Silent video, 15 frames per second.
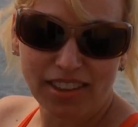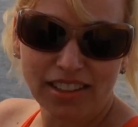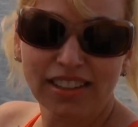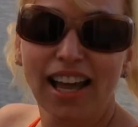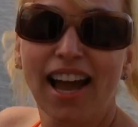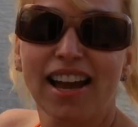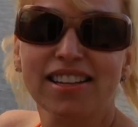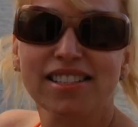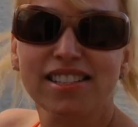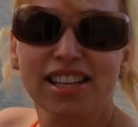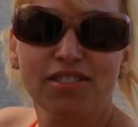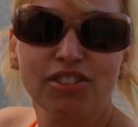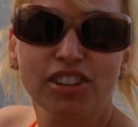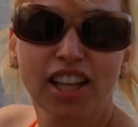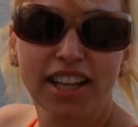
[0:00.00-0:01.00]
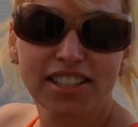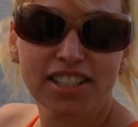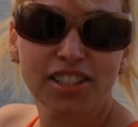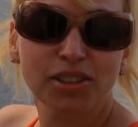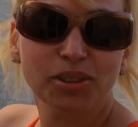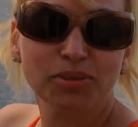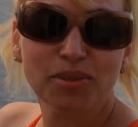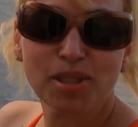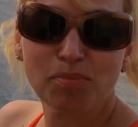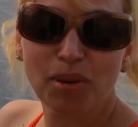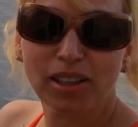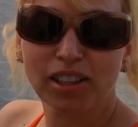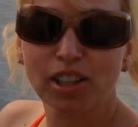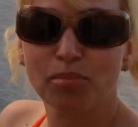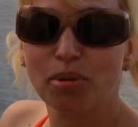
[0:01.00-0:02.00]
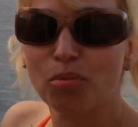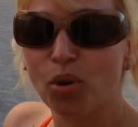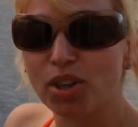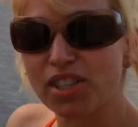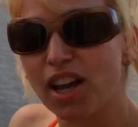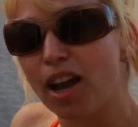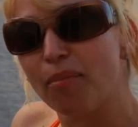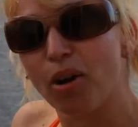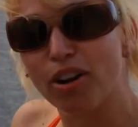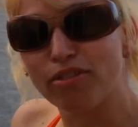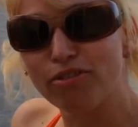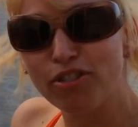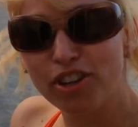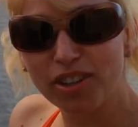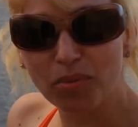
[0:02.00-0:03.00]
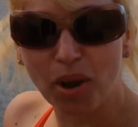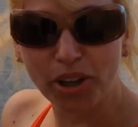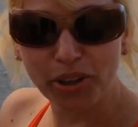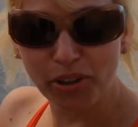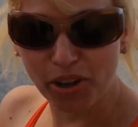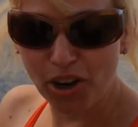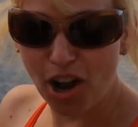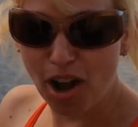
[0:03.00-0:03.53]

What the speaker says: Last, if you'd like to spend a little bit more time on foot while you're in